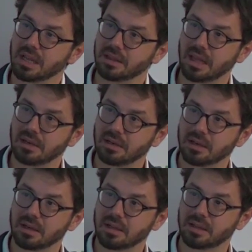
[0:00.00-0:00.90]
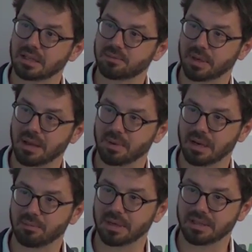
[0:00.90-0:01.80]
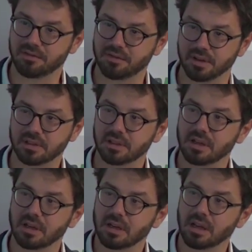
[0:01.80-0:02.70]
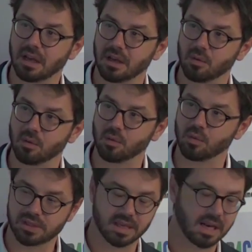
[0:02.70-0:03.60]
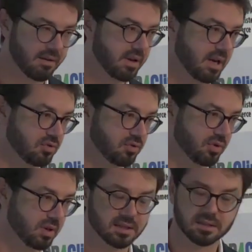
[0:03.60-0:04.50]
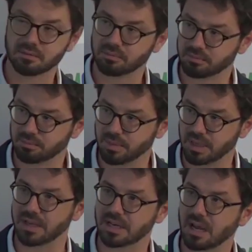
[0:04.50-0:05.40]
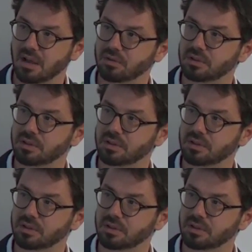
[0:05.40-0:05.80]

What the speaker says: then things become a little bit different, where we still have the natural gas being phased out.